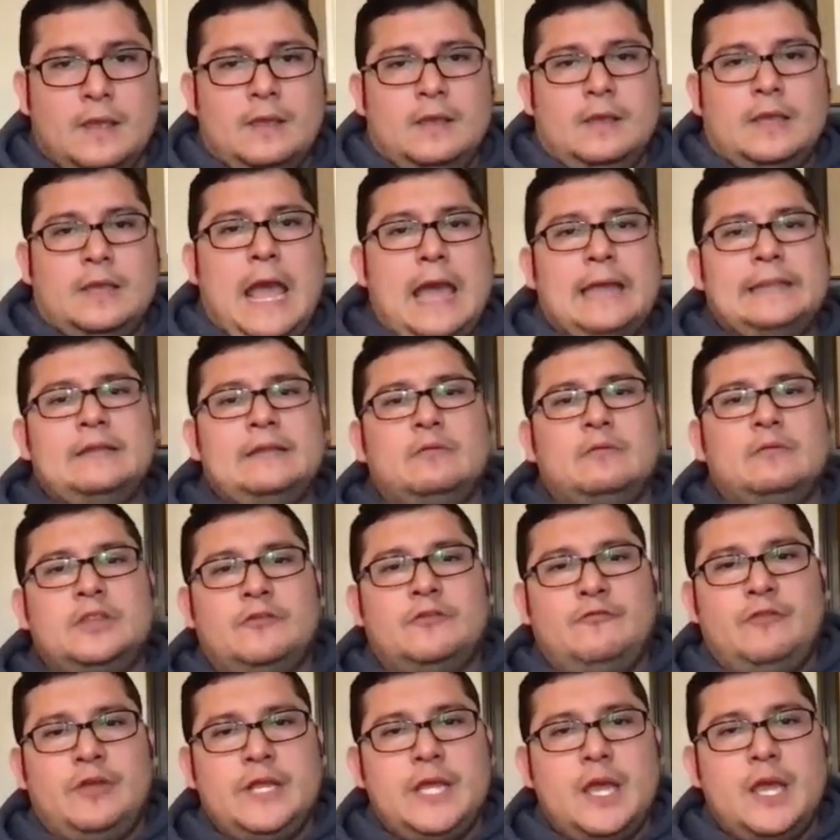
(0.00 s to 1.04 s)
Yeah, and then with the
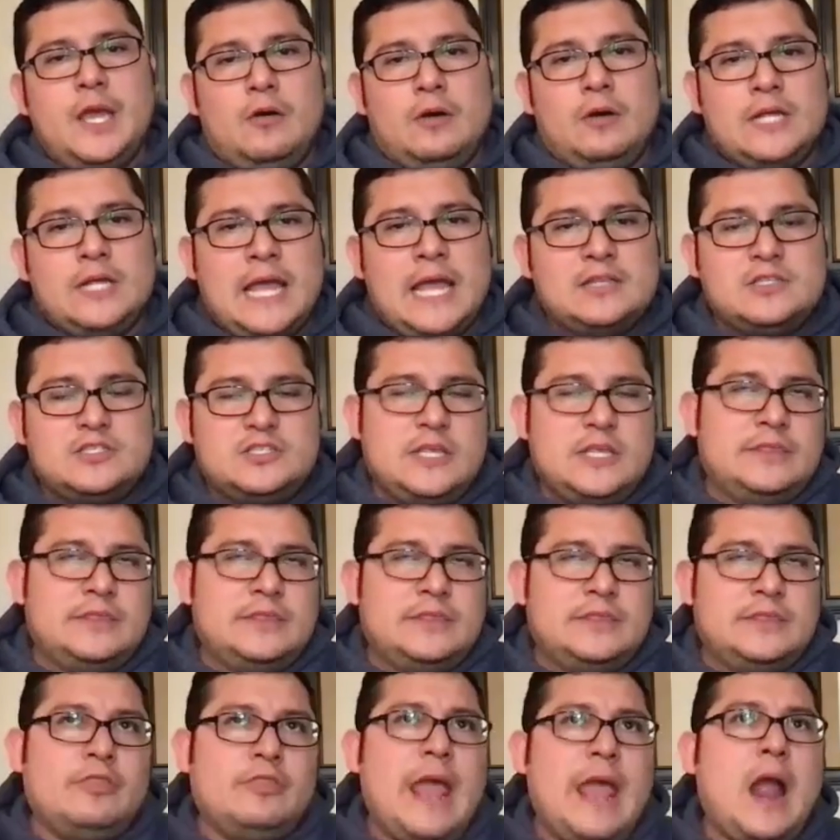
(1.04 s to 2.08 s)
video,
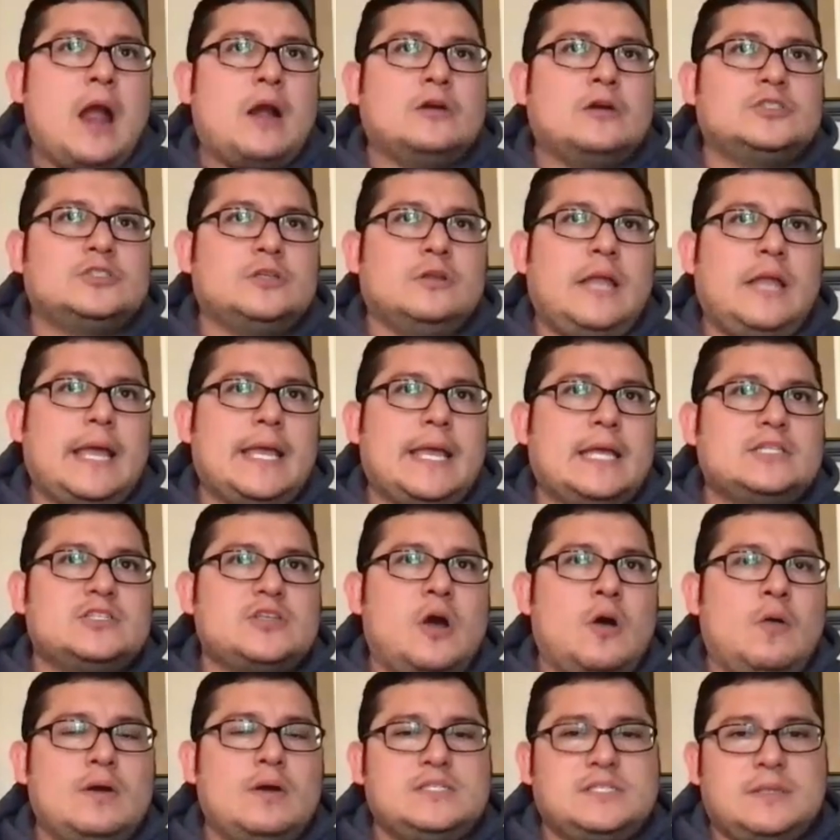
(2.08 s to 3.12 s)
they're there, so like it's
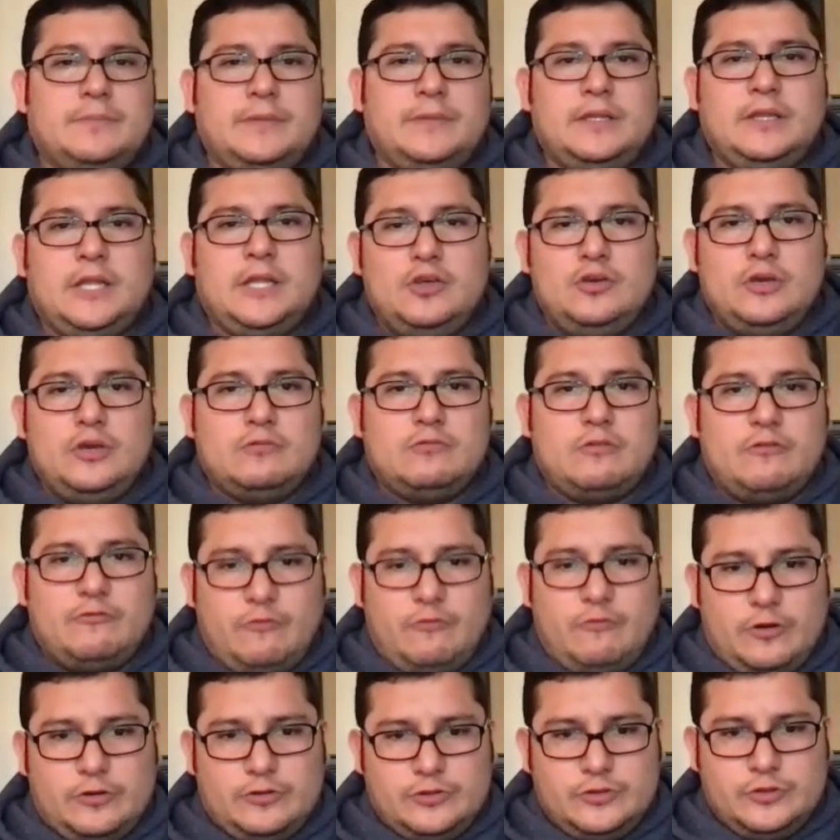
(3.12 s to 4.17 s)
always something that you can
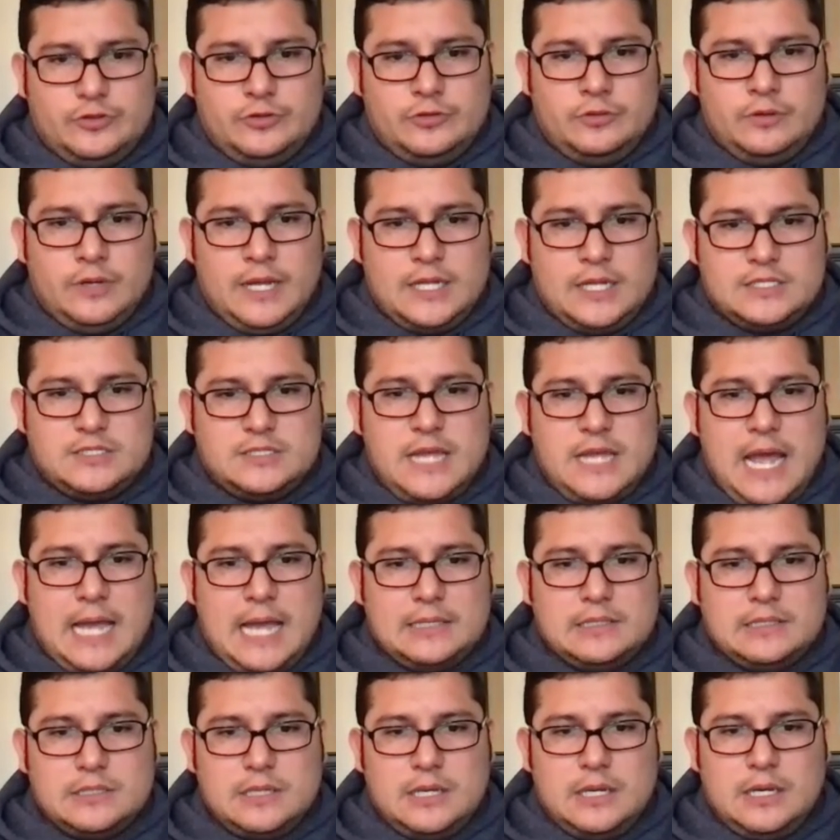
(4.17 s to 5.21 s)
refer to. It's not,
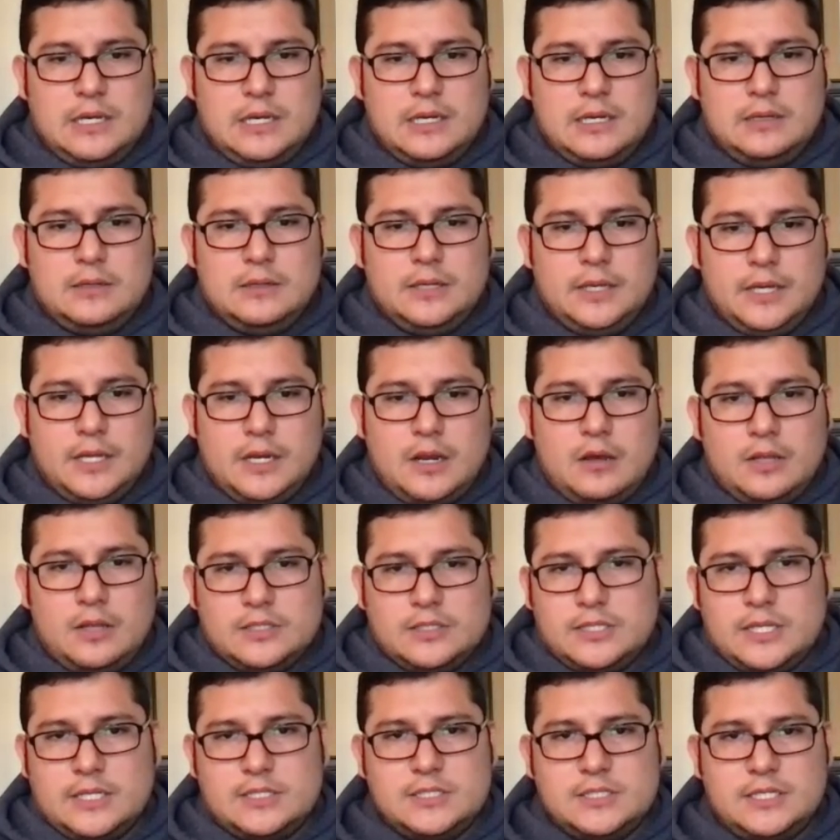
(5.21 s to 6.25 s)

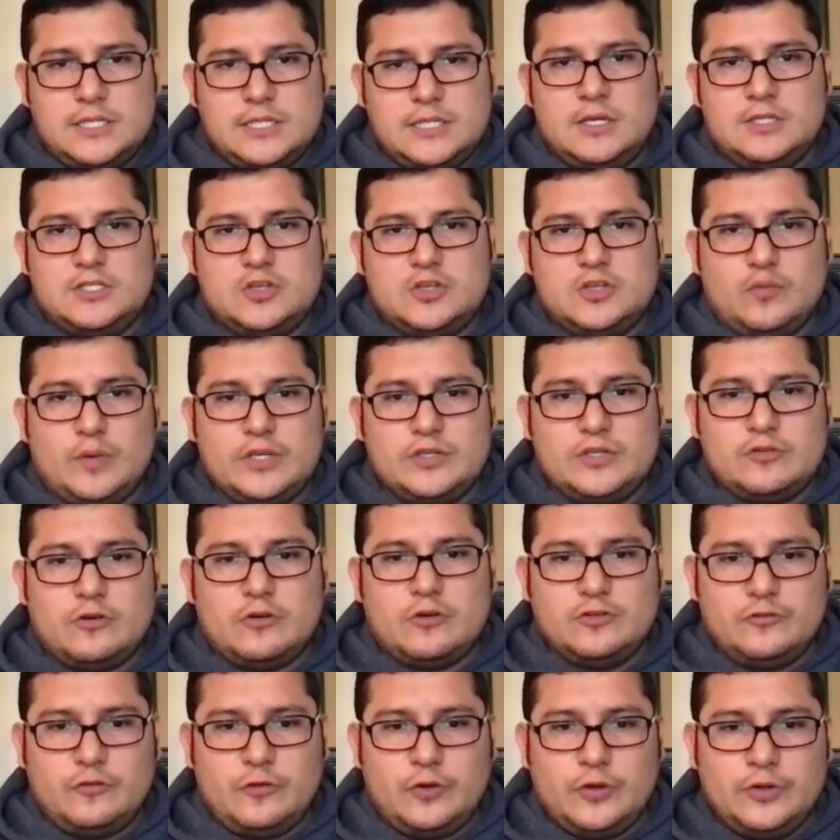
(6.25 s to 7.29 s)
it's a resource
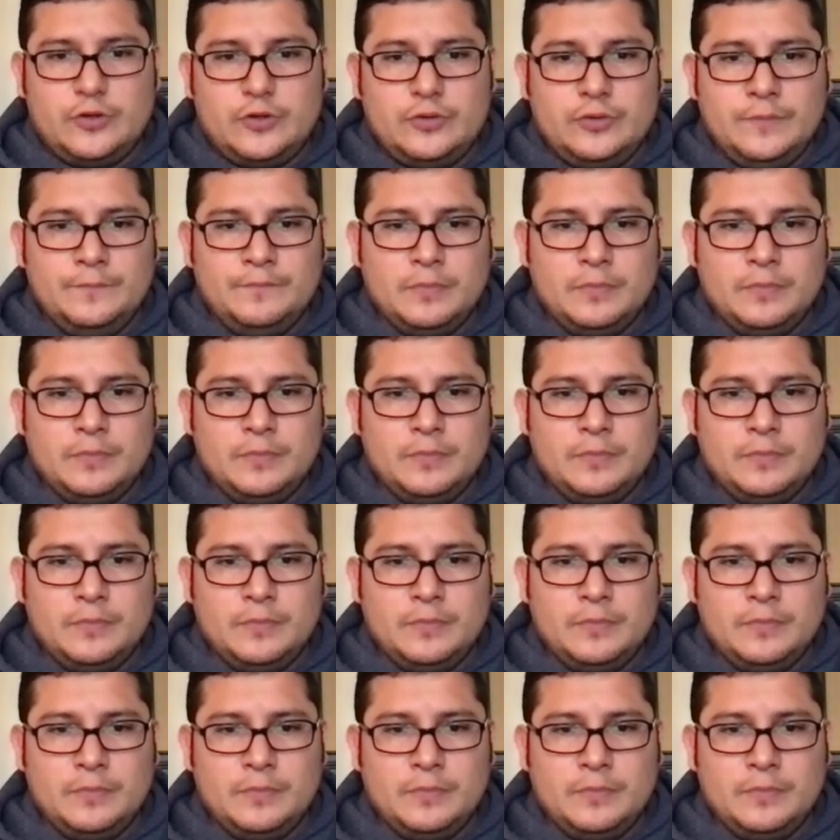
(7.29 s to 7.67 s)
for you,